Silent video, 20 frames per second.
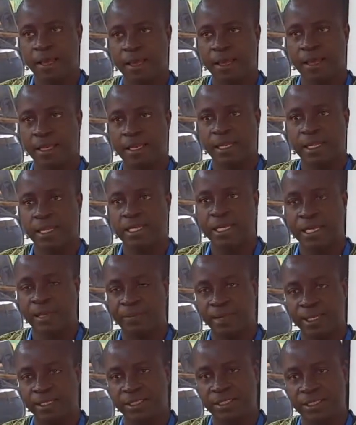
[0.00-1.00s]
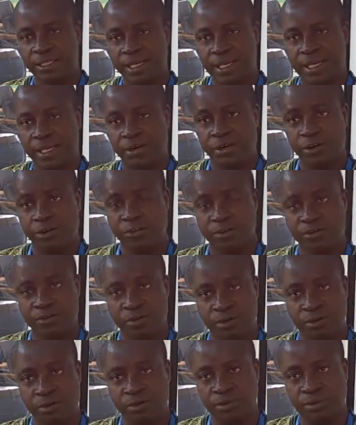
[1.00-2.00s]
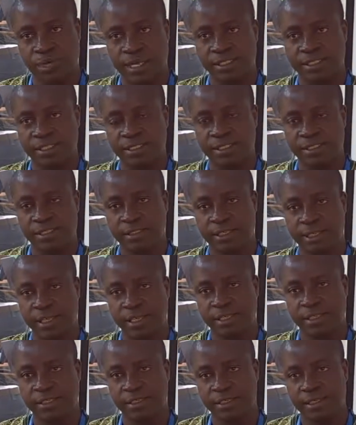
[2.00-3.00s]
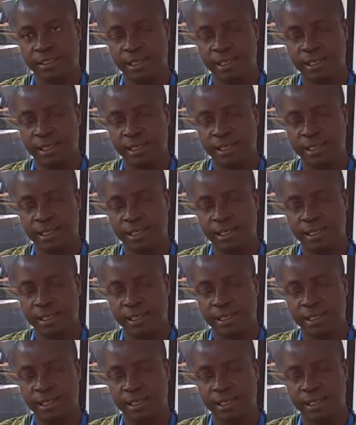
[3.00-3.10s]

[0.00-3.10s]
Uh, in that capacity, I also double as the uh,